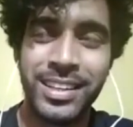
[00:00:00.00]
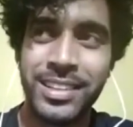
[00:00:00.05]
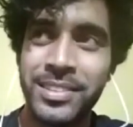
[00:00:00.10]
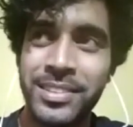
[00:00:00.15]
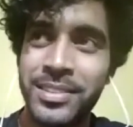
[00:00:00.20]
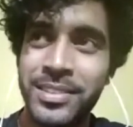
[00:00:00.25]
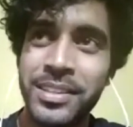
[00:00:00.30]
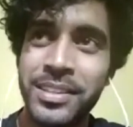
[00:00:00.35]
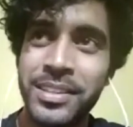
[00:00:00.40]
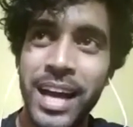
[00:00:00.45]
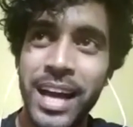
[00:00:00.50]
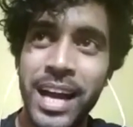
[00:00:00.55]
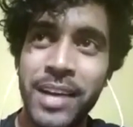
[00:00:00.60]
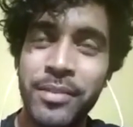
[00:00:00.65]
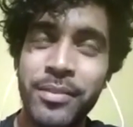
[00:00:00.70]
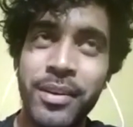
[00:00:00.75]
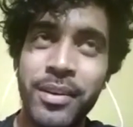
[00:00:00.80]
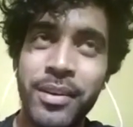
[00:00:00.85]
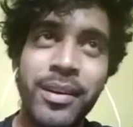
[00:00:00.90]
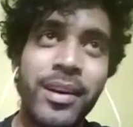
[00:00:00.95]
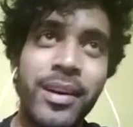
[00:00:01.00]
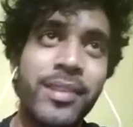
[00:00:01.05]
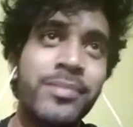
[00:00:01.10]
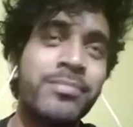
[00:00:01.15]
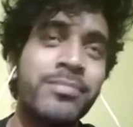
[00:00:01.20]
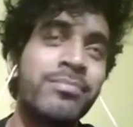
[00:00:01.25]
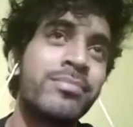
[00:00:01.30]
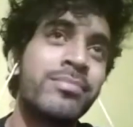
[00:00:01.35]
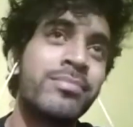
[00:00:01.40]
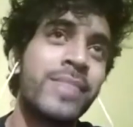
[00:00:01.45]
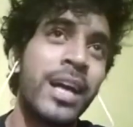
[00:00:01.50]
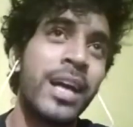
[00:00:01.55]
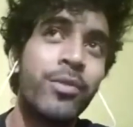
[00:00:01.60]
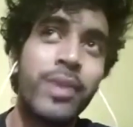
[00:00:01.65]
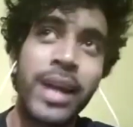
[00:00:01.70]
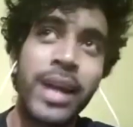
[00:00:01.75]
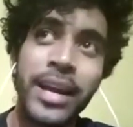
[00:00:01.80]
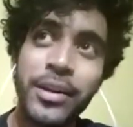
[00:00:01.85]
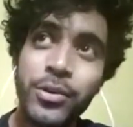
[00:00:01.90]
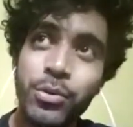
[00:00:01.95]
Then I, um, I would
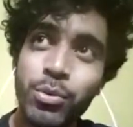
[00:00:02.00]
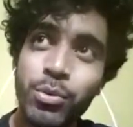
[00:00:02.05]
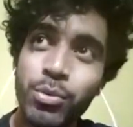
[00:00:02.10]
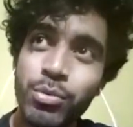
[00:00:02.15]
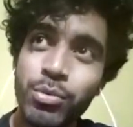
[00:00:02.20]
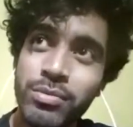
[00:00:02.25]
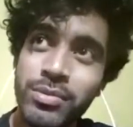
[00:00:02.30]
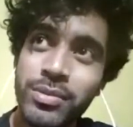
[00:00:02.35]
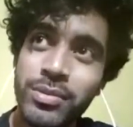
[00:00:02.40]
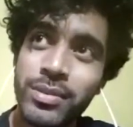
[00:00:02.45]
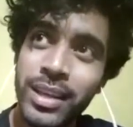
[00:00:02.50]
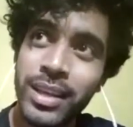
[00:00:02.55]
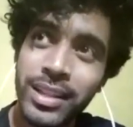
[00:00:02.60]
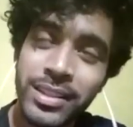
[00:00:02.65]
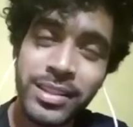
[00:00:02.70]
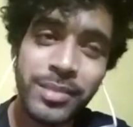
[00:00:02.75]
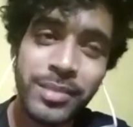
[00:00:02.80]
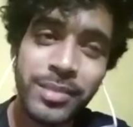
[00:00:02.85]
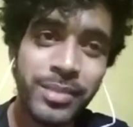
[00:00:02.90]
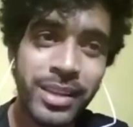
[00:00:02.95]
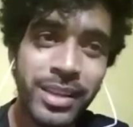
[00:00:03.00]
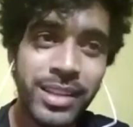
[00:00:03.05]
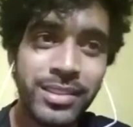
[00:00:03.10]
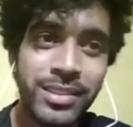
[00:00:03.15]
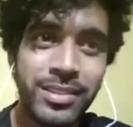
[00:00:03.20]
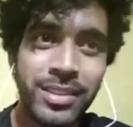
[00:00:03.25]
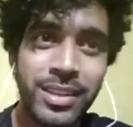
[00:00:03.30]
like to tell them that